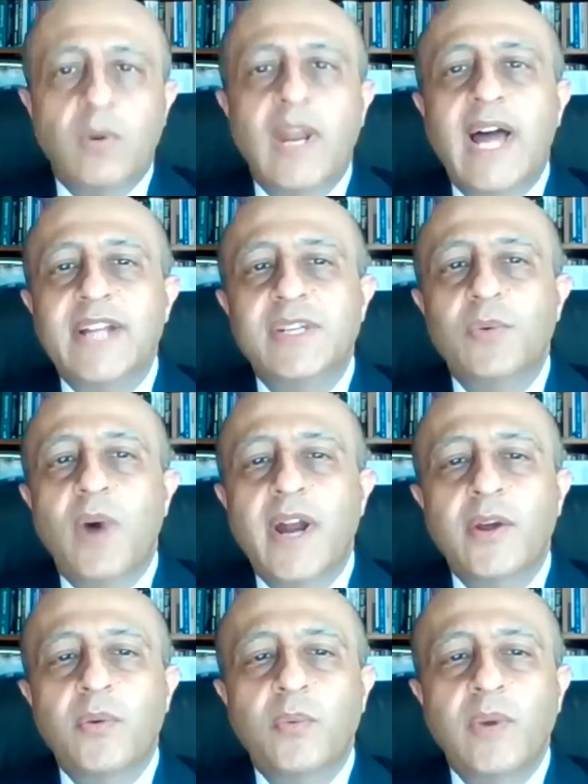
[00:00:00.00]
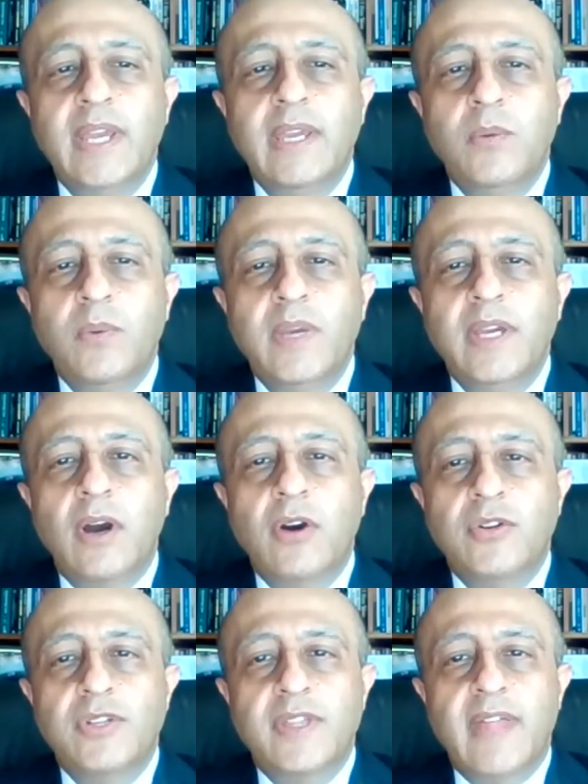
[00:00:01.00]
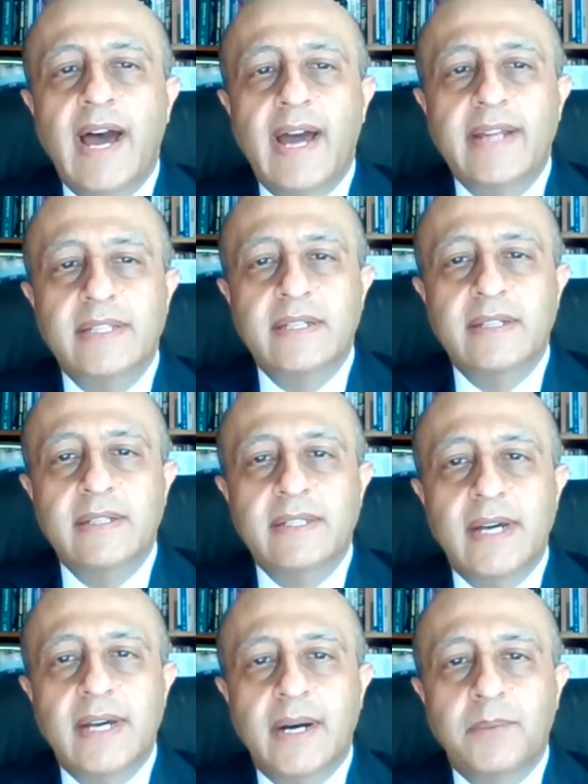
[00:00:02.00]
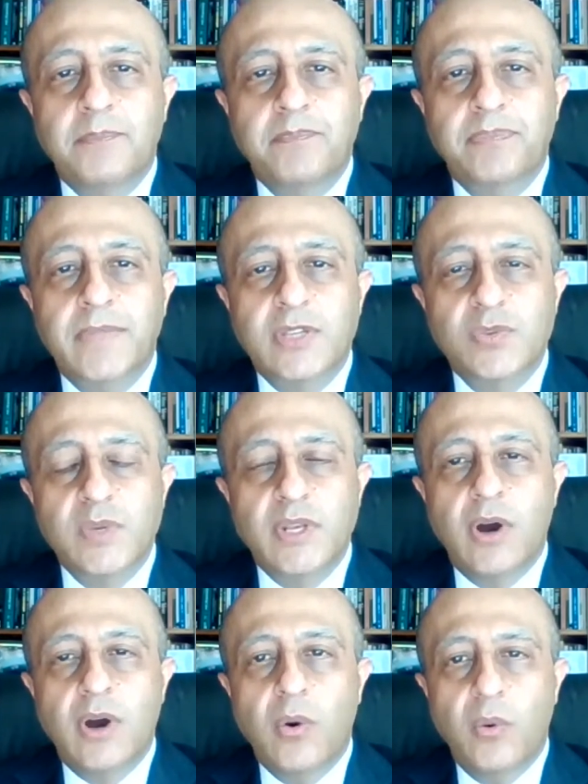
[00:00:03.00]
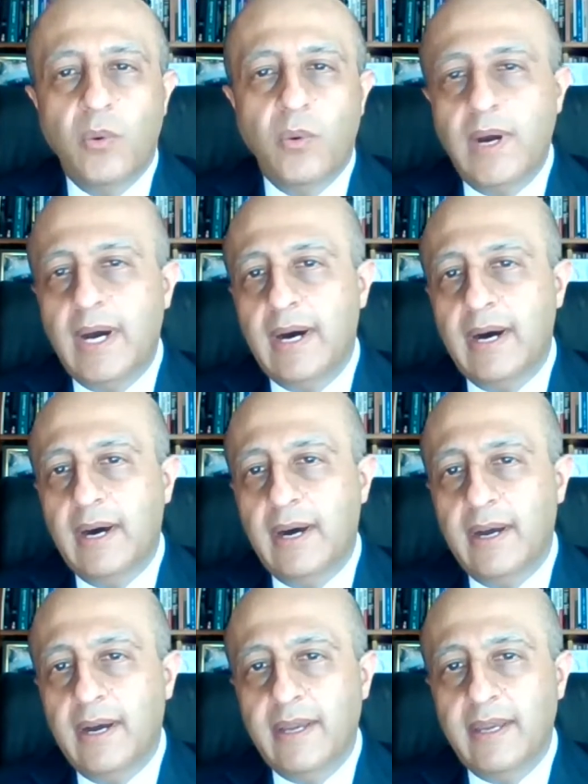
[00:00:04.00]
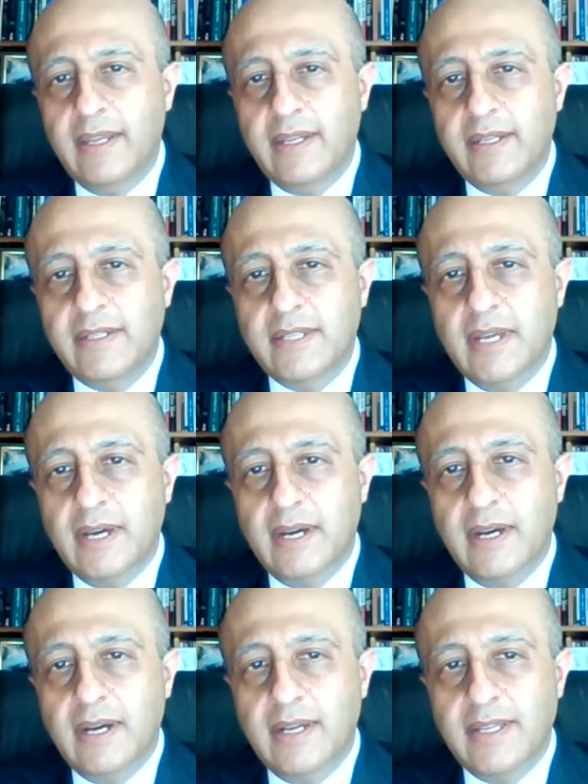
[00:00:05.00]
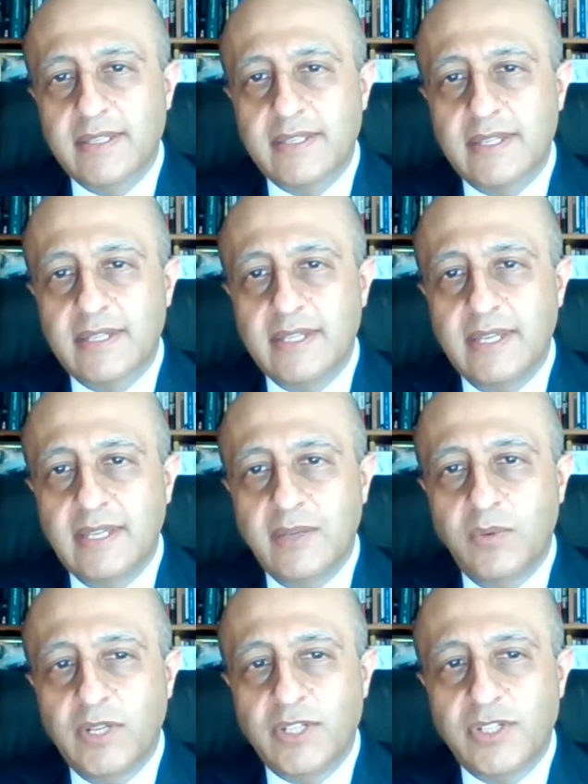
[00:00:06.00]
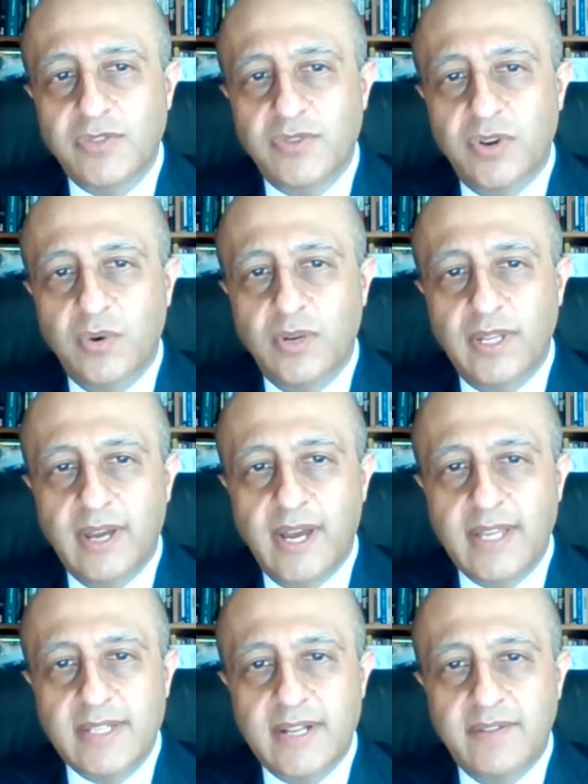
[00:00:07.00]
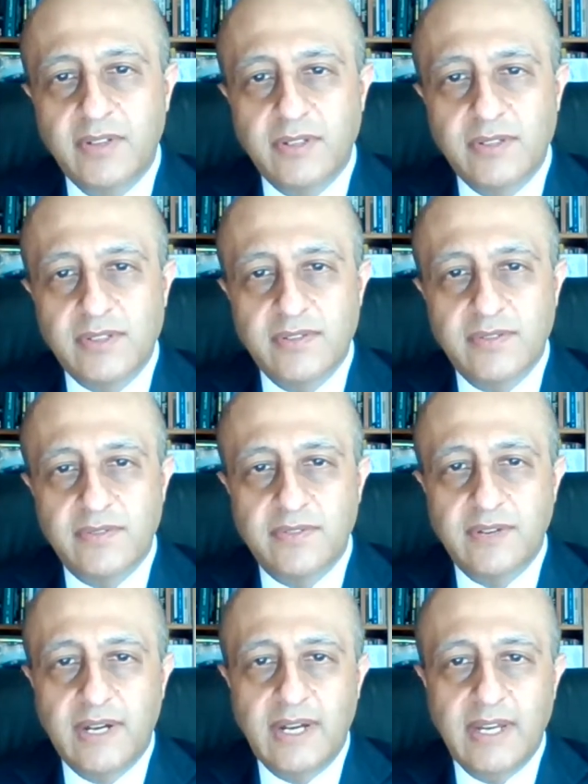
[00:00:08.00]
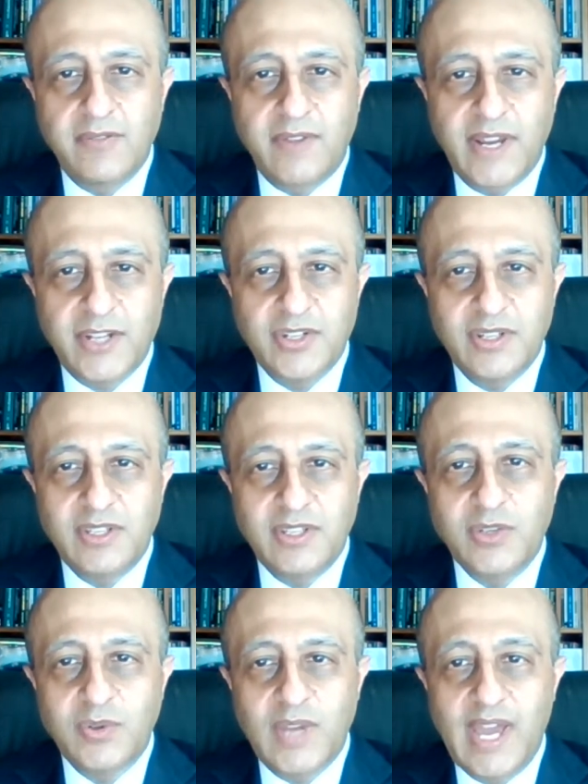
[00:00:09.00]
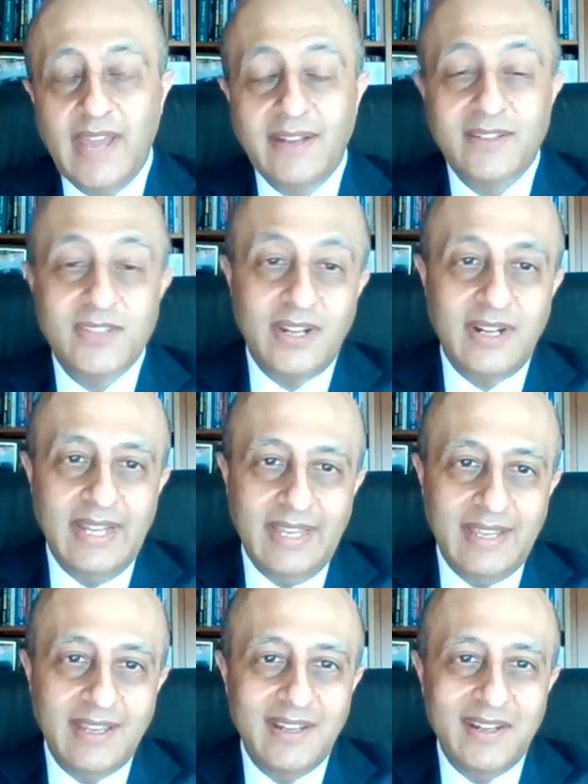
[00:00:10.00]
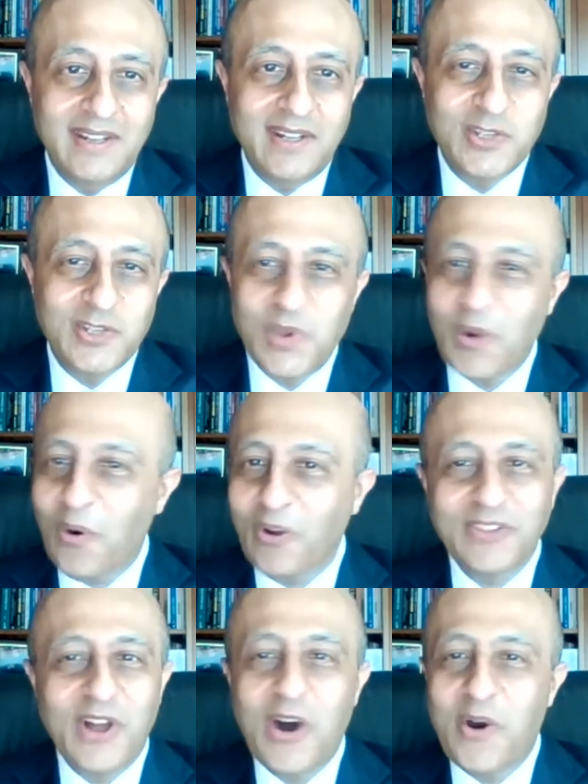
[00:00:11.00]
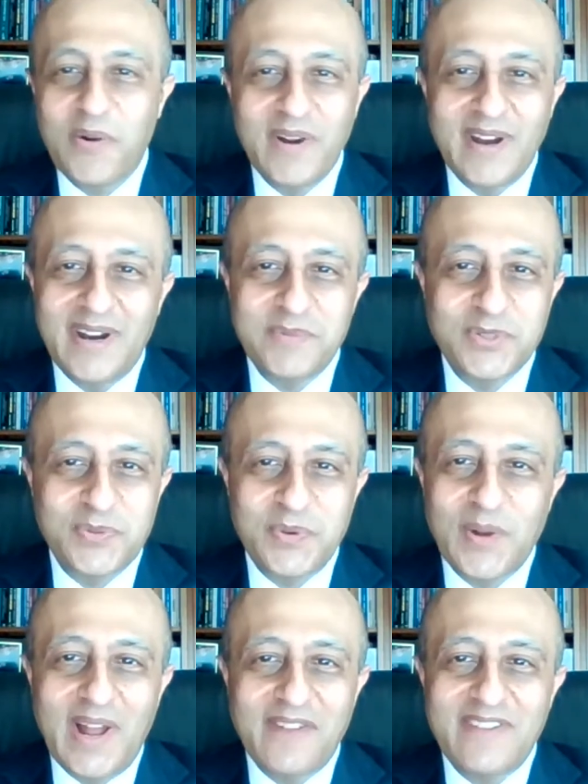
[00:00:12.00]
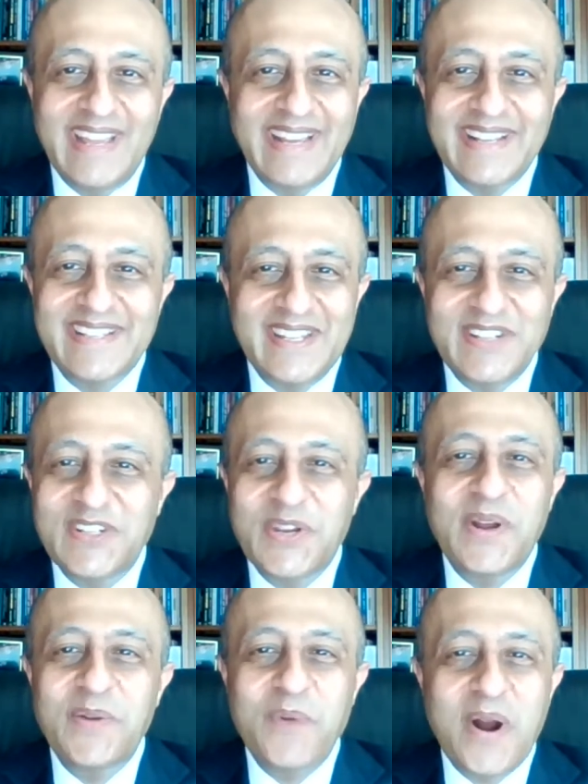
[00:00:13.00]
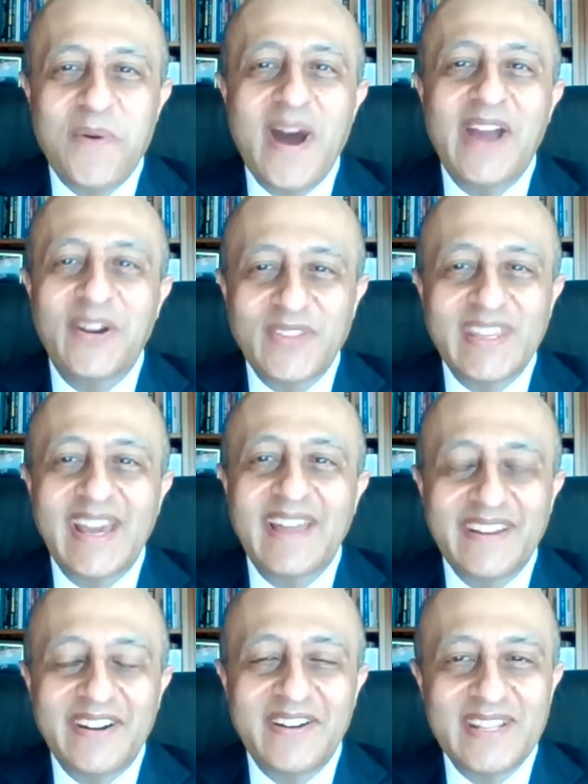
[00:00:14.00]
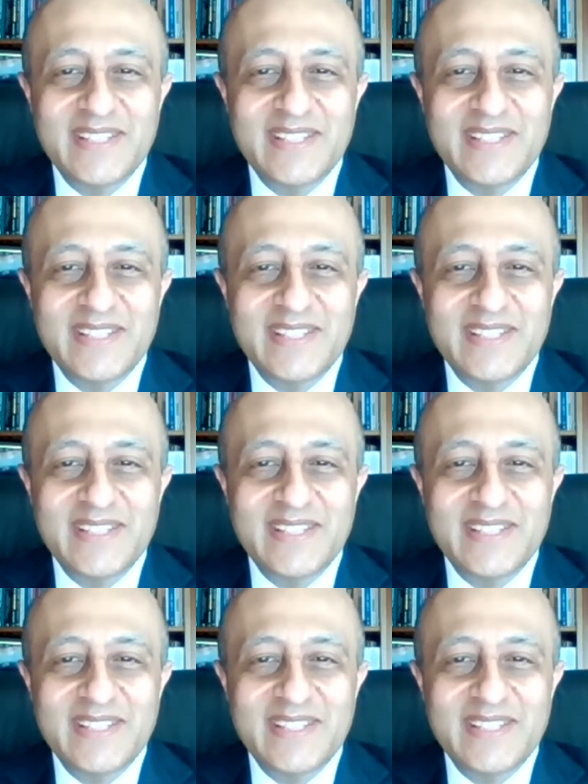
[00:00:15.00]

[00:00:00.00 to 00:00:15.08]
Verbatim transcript: Well, actually, why don't we we go to that? And um, as we know, uh, it uh, is a city which has recorded the highest levels of uh, infection in the UK, and certainly, as we all know, uh, because we all have links into it one way or the other.